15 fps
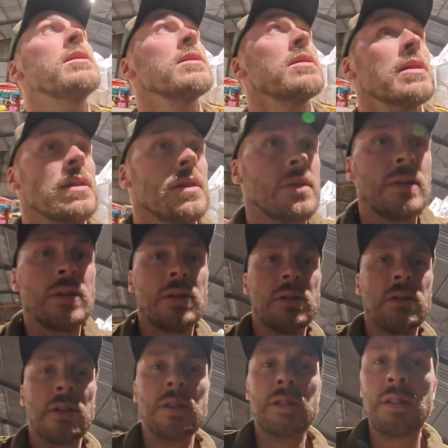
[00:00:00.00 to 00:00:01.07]
so
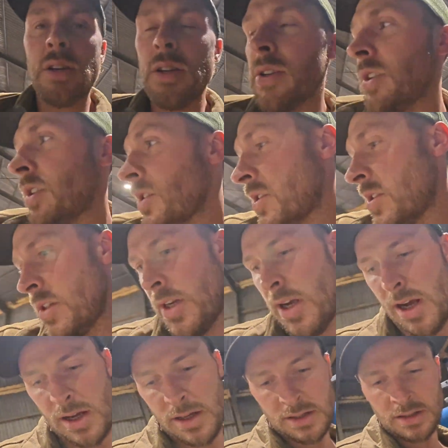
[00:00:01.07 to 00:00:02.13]
that's certainly a good
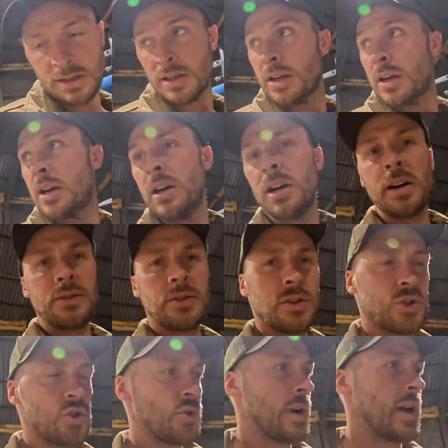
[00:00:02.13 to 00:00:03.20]
start. I've got
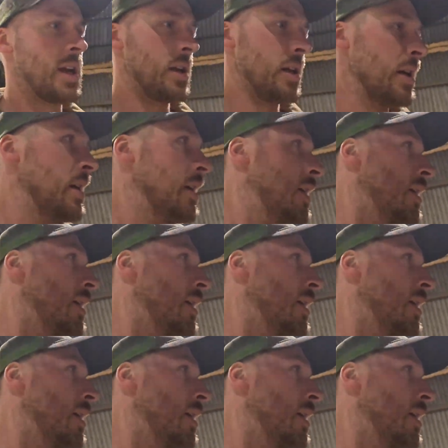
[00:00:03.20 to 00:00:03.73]
a trailer